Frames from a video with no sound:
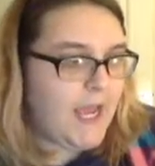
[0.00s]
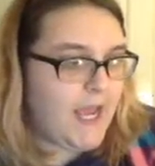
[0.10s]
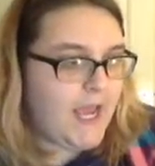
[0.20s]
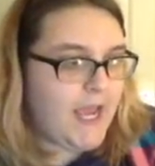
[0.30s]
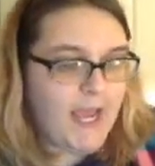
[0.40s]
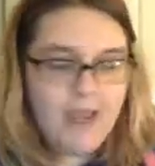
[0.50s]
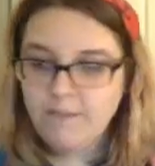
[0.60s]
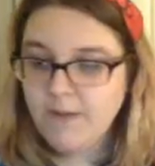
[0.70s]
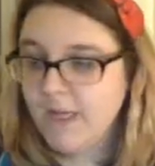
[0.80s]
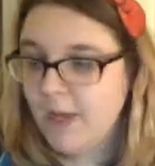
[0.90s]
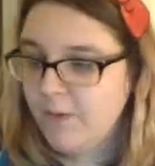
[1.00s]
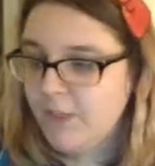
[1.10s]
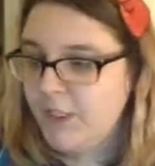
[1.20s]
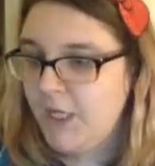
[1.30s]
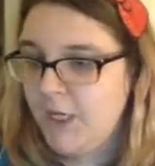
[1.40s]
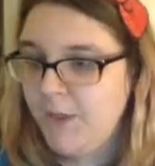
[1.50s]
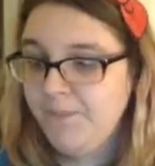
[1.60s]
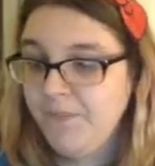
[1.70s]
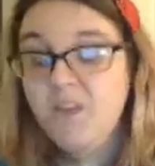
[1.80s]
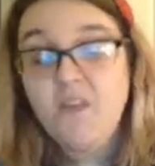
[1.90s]
I'm going to go on to
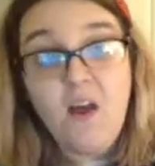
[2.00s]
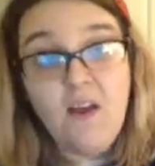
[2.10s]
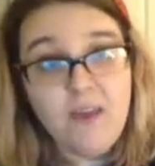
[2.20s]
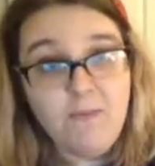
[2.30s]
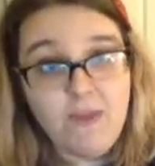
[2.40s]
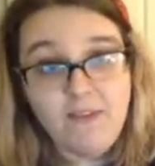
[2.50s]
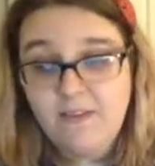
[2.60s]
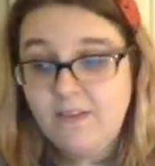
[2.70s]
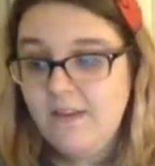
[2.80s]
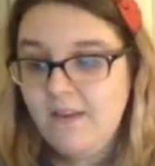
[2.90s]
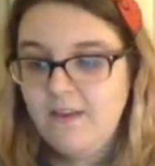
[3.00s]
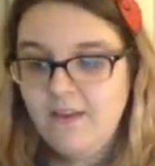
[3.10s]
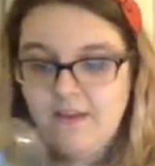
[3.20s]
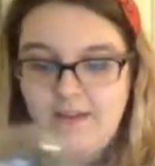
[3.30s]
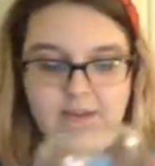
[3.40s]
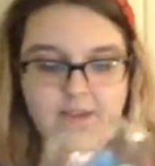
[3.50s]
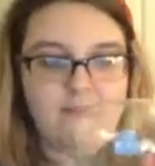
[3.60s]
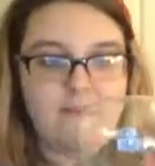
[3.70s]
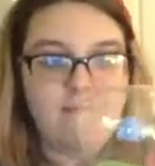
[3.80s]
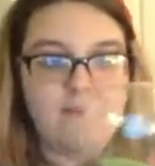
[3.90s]
timers. Yes,
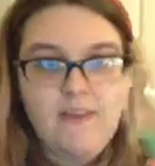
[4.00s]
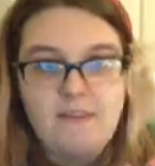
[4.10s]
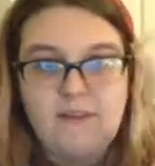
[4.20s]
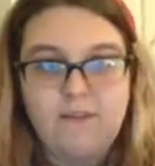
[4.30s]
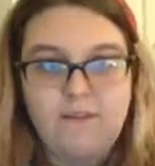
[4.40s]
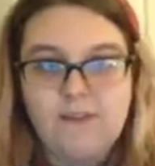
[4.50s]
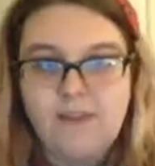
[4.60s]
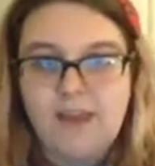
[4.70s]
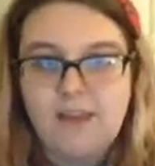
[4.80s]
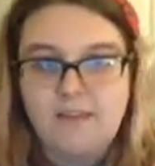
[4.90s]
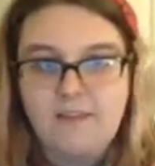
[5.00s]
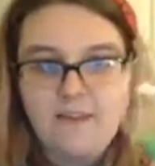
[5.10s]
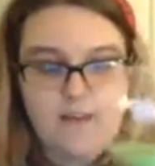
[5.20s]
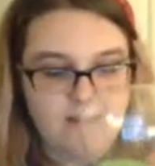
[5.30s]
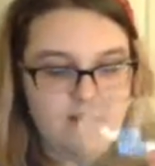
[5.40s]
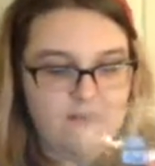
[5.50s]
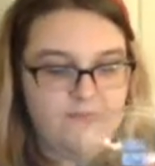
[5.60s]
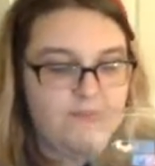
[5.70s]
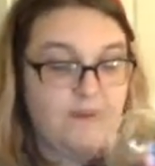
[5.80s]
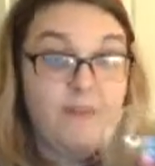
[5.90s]
these lovely things.
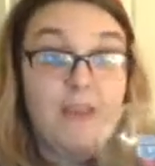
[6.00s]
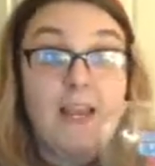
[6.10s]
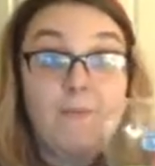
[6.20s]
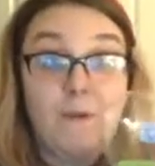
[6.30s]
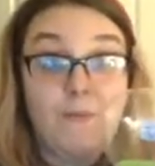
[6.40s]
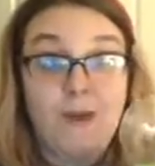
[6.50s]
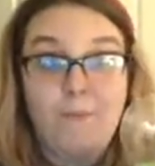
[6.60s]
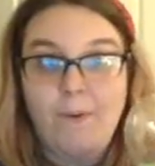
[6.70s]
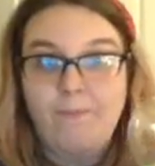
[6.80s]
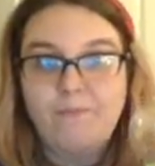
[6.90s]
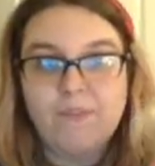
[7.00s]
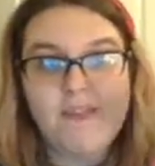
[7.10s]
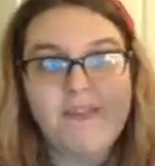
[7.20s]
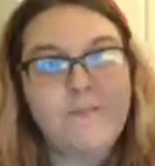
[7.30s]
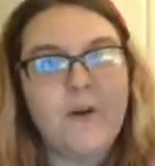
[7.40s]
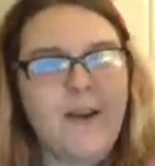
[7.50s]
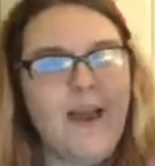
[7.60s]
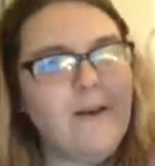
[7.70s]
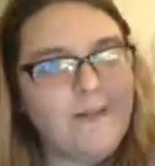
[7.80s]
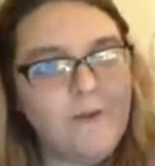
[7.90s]
Got the label on that one. This is more of a
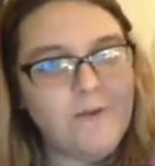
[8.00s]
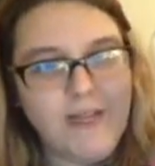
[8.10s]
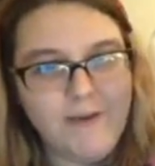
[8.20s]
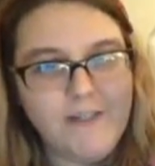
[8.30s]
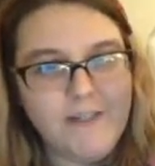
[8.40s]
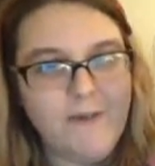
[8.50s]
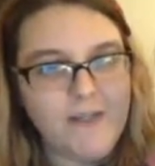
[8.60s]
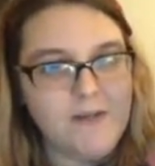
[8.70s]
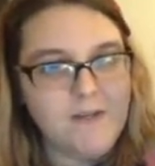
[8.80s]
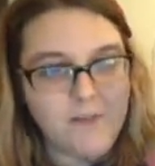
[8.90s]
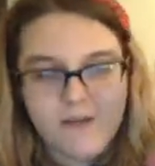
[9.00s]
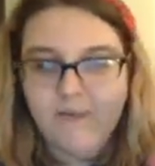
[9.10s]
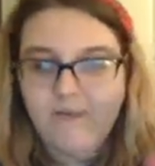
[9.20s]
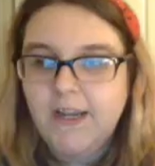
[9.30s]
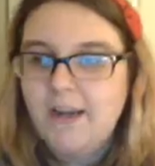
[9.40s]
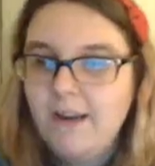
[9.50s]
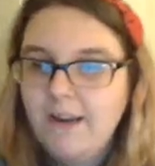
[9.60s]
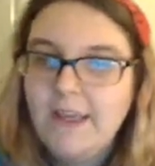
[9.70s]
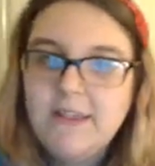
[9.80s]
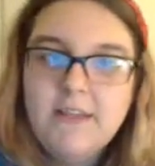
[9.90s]
household decorative item, but I really
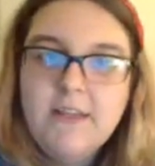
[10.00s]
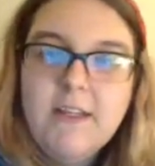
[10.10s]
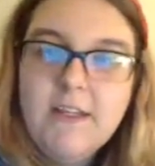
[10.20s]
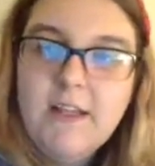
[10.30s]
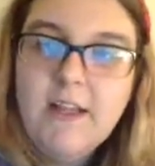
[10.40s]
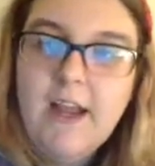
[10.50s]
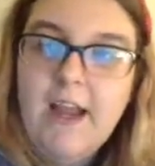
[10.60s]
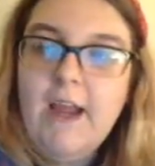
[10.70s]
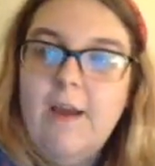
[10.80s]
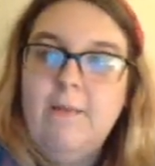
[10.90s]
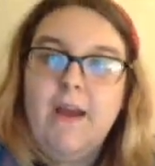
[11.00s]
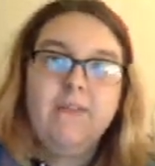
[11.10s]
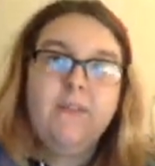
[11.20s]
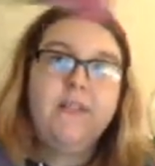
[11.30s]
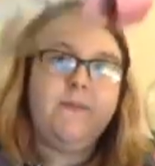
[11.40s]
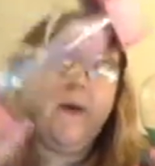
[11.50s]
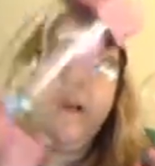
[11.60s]
like it. And this